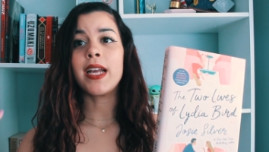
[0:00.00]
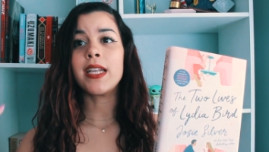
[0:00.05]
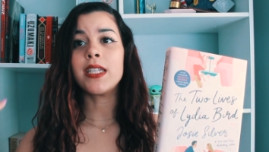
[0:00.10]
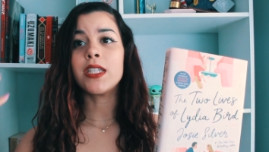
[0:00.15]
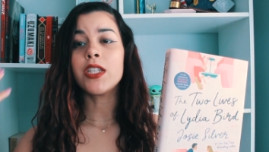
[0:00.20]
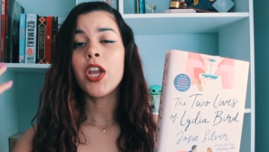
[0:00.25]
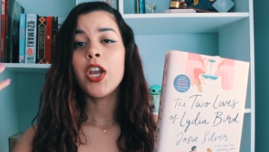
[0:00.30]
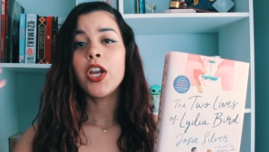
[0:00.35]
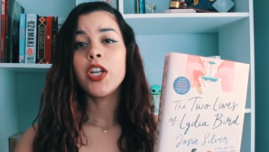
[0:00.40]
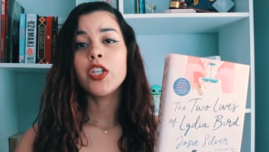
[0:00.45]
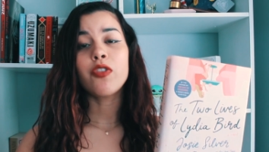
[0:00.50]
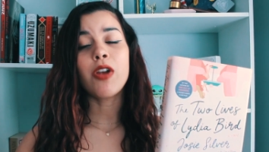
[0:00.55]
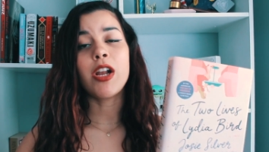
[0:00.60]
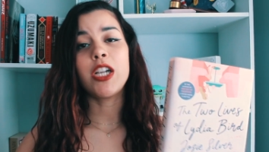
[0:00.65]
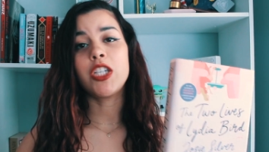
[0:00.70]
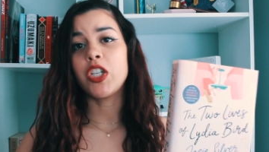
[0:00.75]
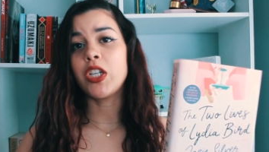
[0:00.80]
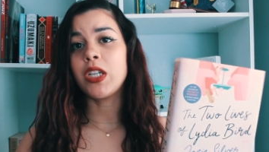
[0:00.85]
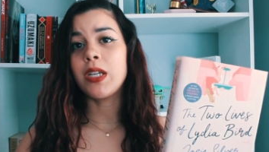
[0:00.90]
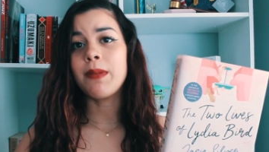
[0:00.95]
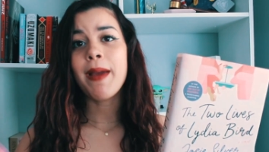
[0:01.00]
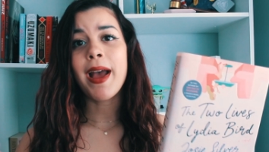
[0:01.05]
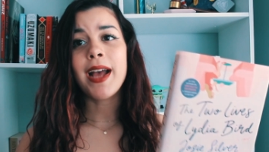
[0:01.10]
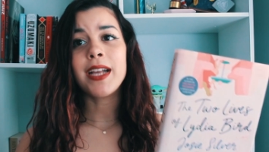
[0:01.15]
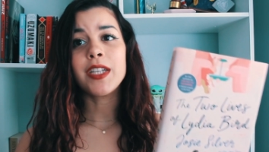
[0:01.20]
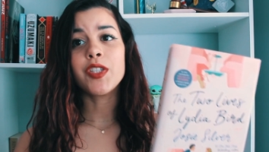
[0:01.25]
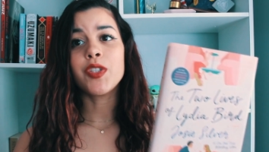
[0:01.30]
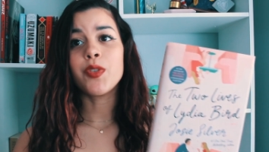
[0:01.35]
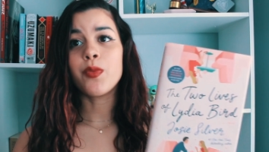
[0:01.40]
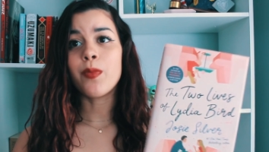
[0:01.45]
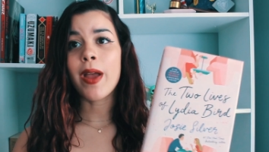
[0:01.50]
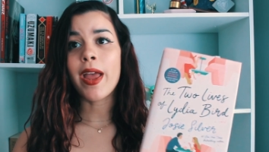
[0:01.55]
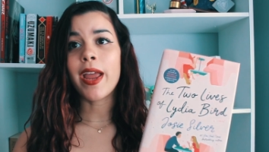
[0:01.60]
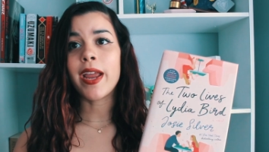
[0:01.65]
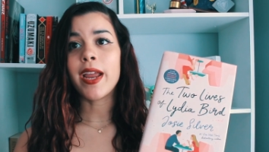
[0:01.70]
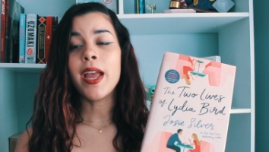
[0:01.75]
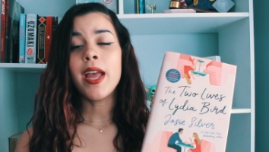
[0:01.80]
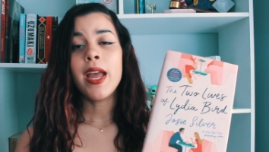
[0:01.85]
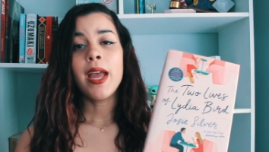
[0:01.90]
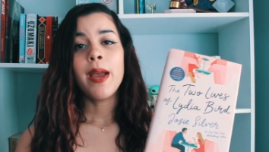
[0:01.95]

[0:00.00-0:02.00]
has tragically passed away.